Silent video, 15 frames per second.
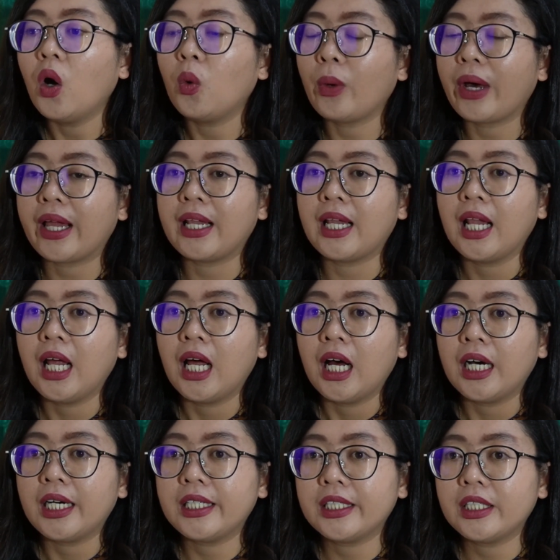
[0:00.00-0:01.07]
Well,
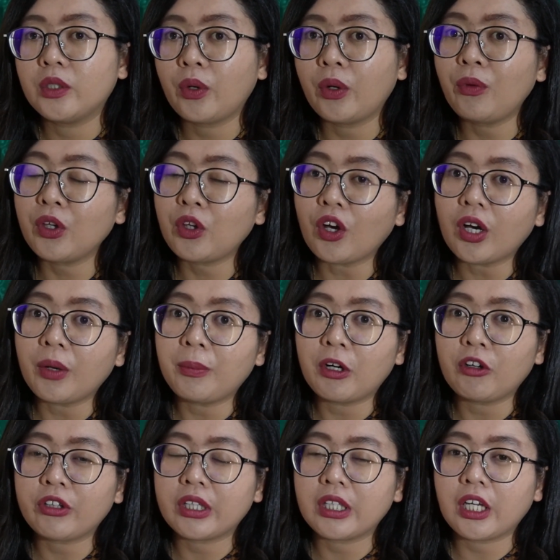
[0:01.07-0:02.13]
when we talk
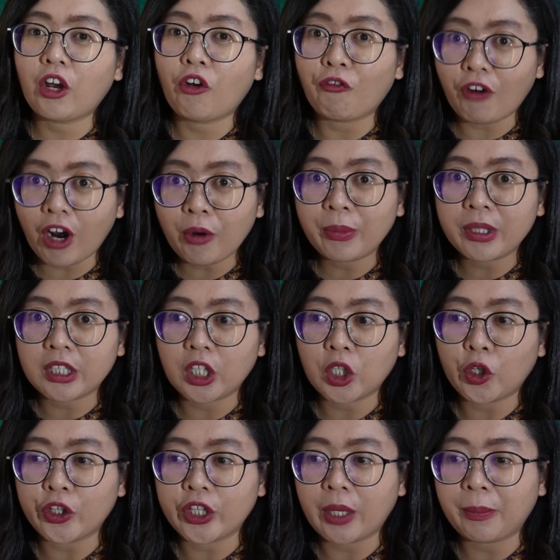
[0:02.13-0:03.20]
about environmental
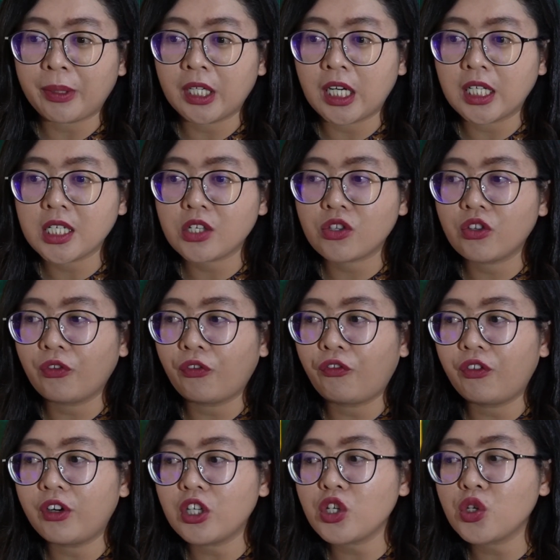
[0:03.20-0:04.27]
contaminants, the
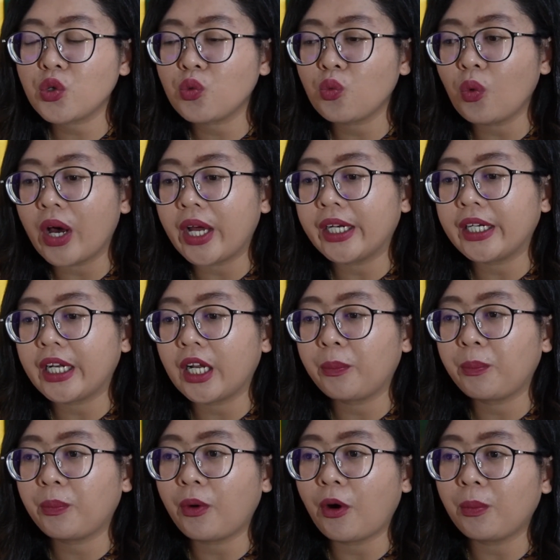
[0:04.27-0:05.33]
first one
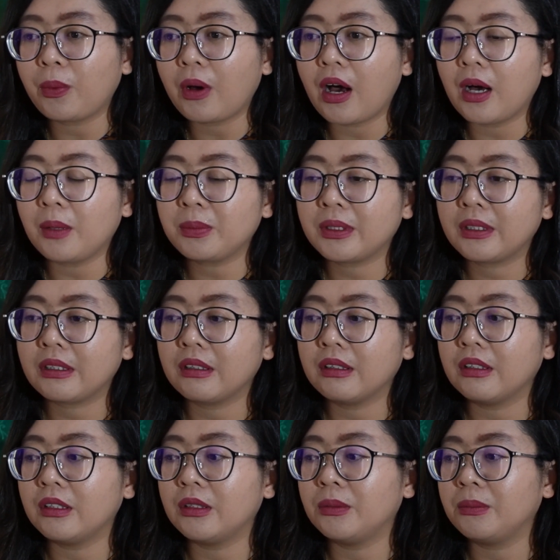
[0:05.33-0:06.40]
that pop ups,
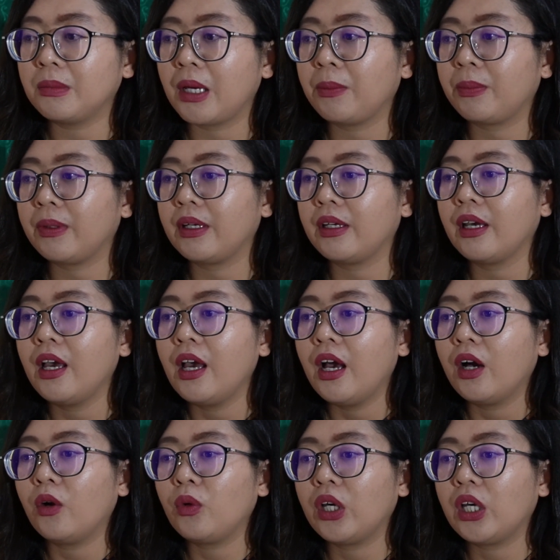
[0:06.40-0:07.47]
maybe
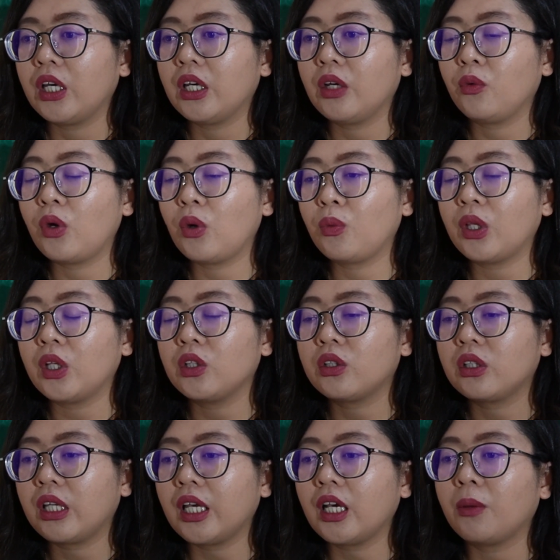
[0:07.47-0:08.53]
we will
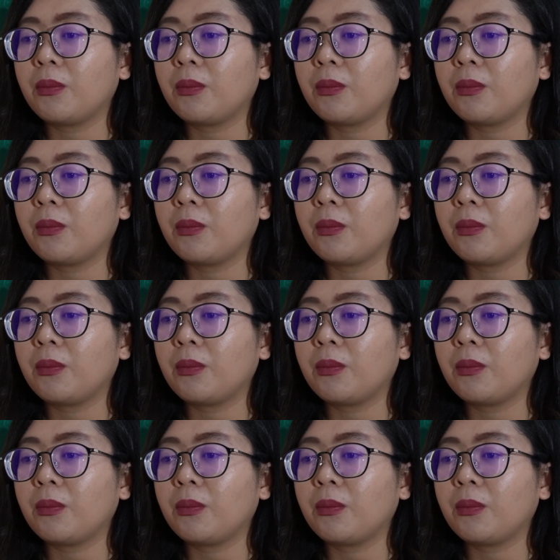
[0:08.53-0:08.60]
think